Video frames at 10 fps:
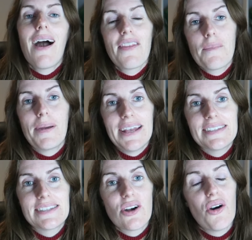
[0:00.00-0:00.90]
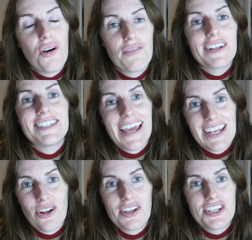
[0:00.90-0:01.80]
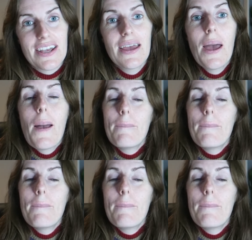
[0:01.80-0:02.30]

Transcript: other pieces of technology,